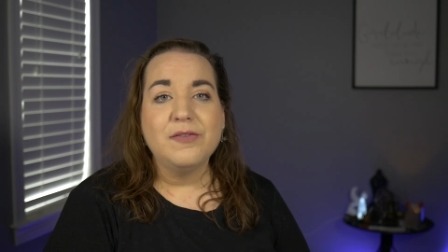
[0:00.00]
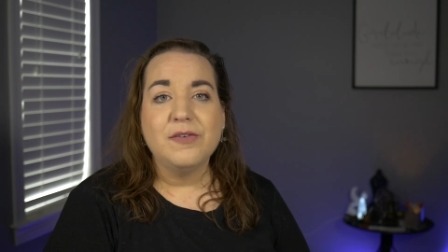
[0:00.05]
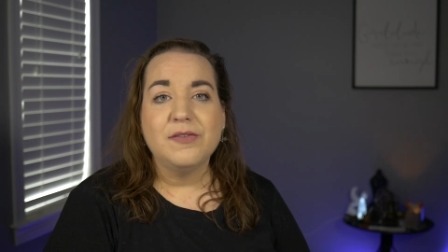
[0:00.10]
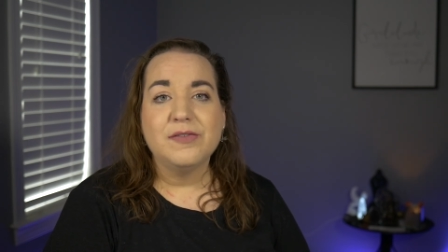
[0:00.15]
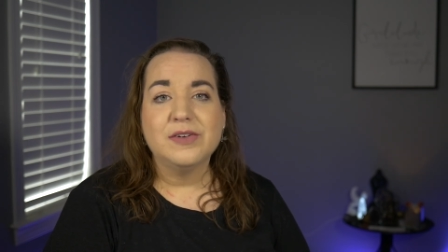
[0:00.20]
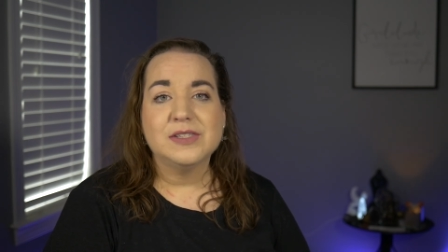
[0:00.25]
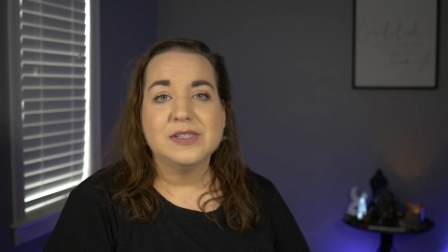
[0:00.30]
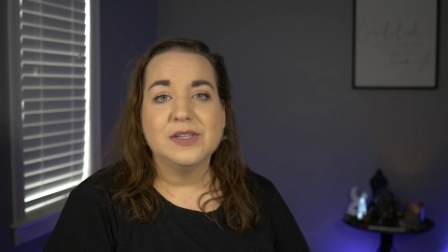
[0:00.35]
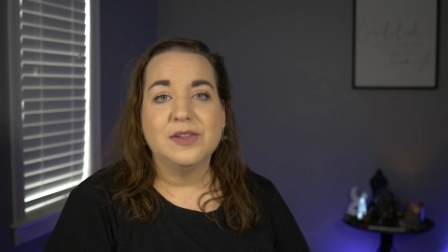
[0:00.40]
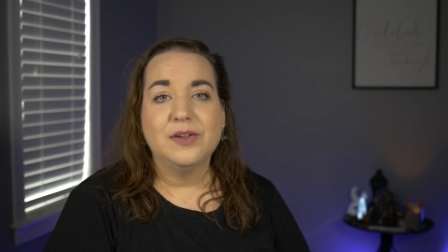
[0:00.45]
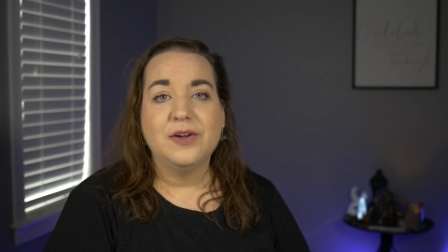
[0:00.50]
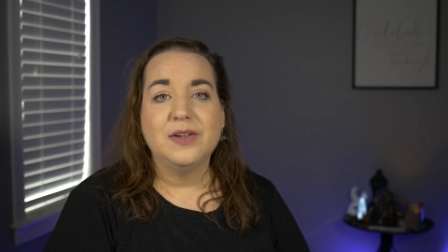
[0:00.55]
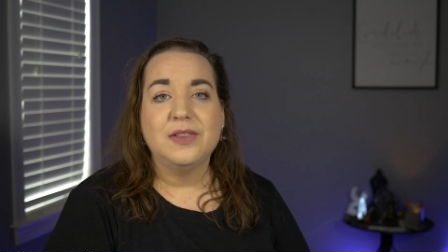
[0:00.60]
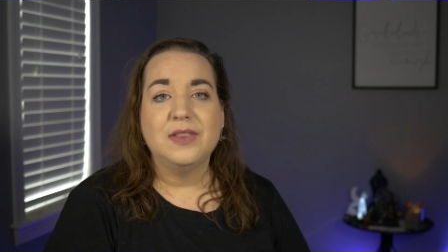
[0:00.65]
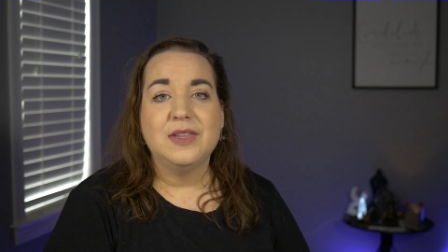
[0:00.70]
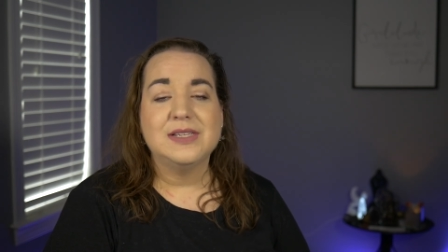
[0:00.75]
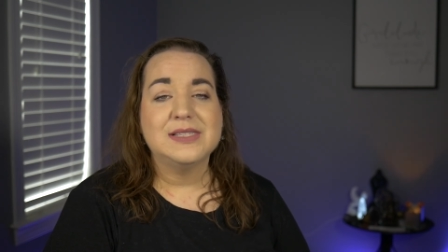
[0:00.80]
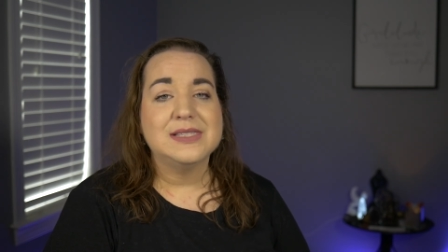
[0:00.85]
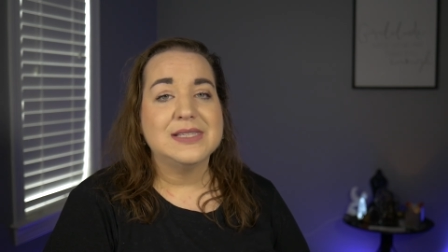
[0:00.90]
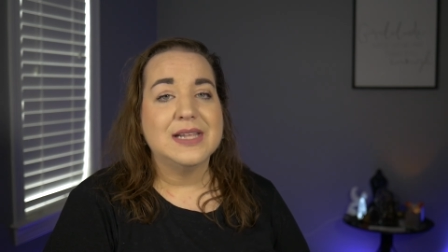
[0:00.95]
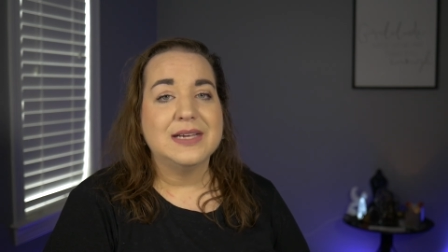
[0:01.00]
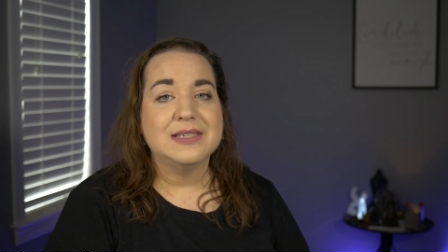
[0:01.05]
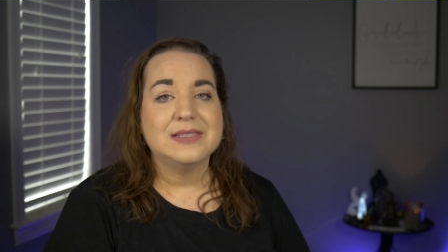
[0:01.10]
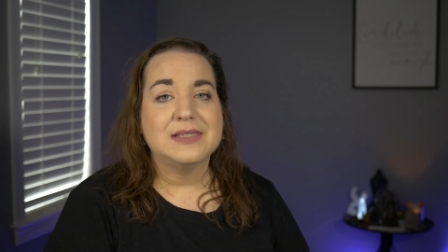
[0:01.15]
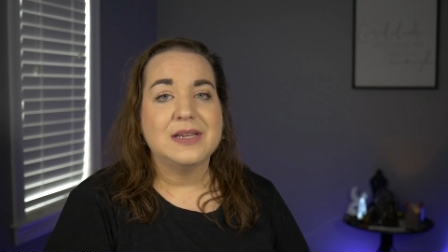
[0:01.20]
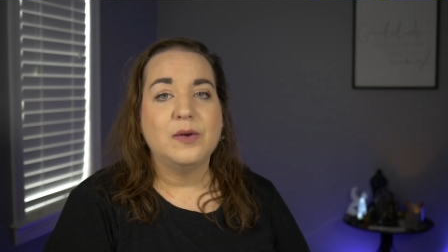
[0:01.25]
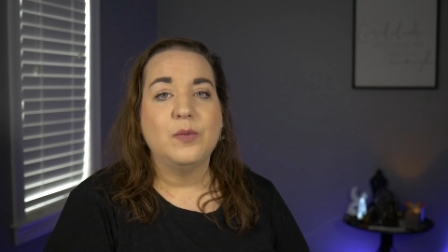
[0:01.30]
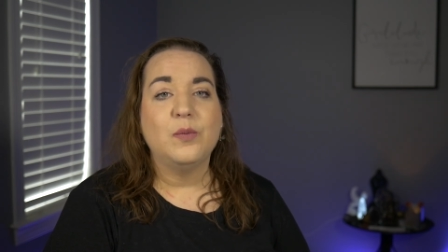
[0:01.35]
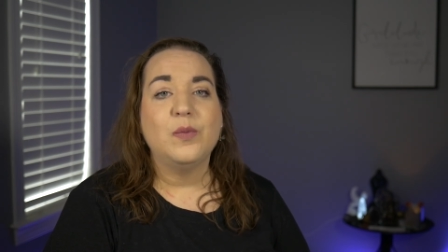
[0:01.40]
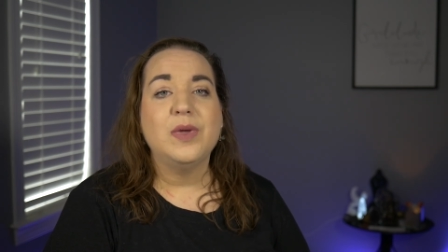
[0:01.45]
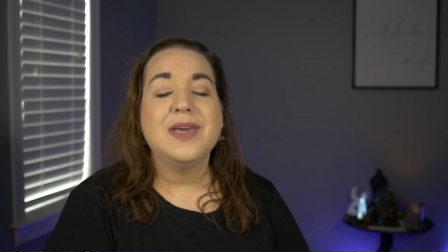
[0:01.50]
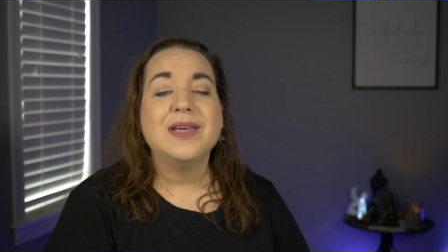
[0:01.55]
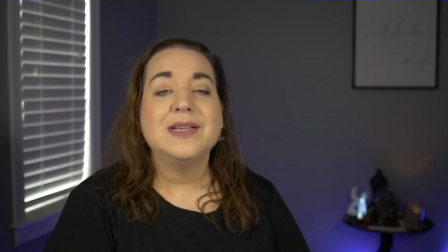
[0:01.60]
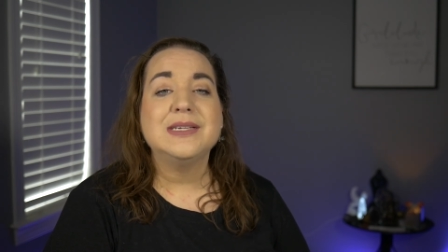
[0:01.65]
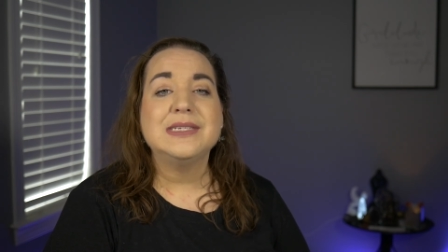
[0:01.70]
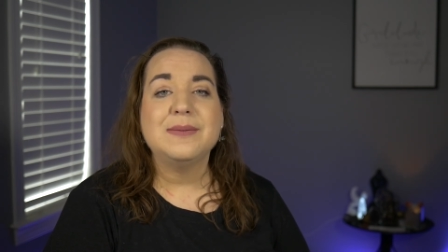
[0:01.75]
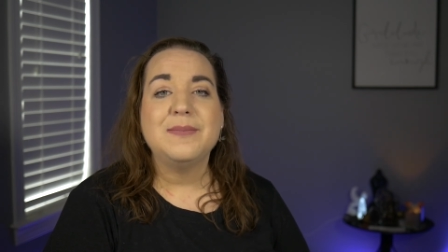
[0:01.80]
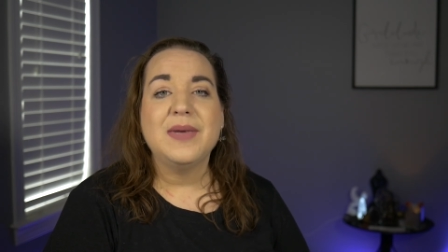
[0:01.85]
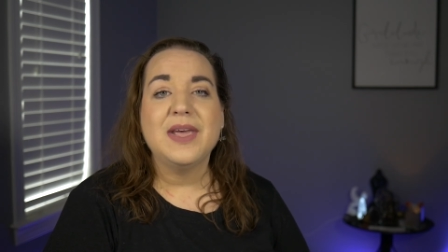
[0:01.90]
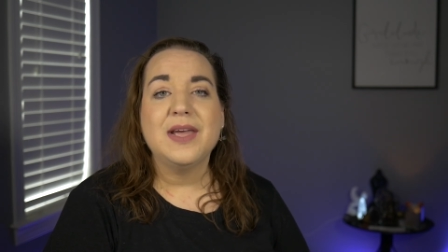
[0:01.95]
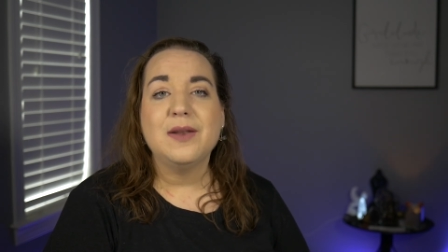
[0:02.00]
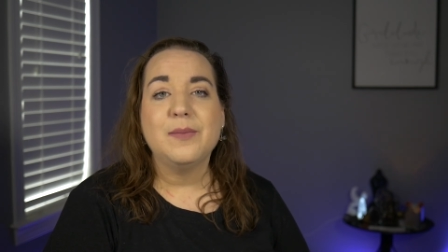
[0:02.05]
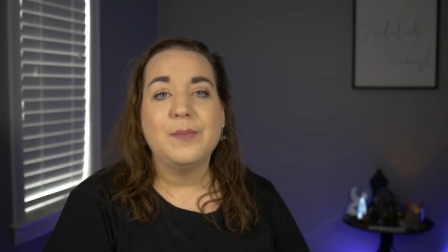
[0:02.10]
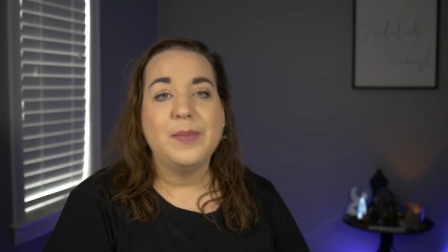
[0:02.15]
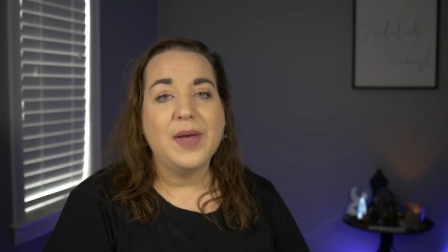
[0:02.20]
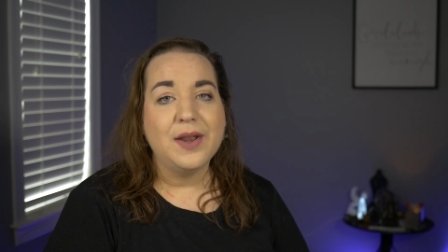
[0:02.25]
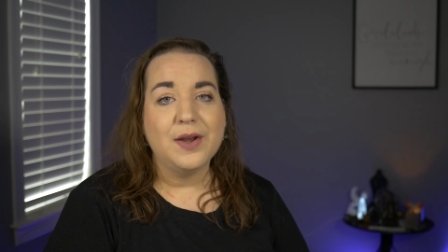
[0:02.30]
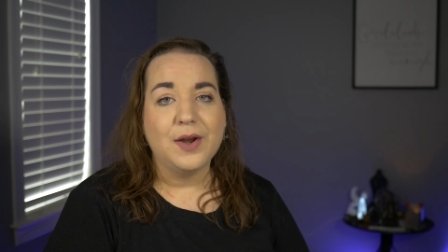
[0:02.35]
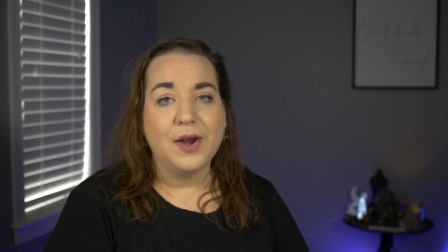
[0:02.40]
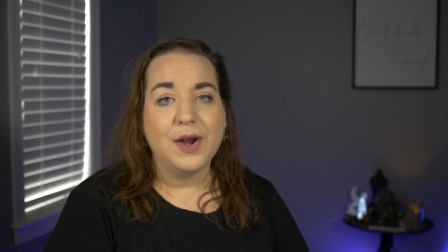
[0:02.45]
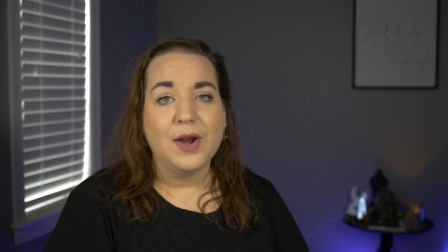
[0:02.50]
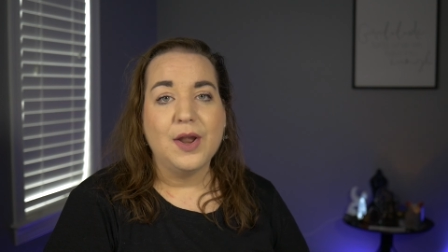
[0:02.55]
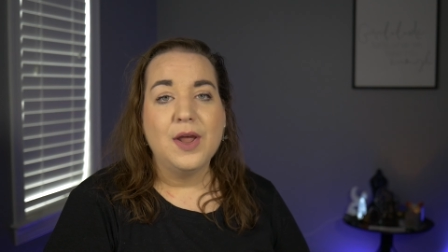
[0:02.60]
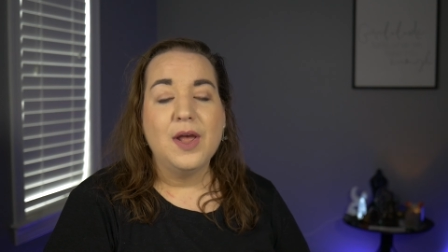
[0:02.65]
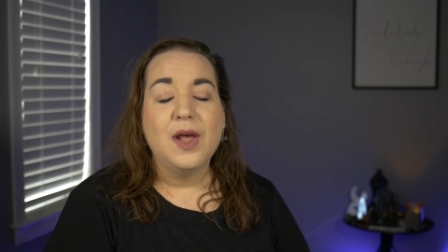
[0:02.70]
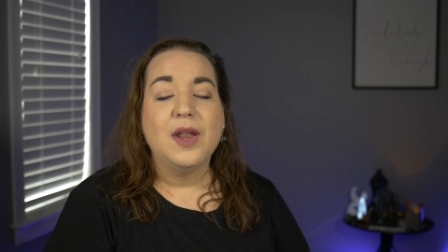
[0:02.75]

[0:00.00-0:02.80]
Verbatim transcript: of us learn this lesson, we can demand better,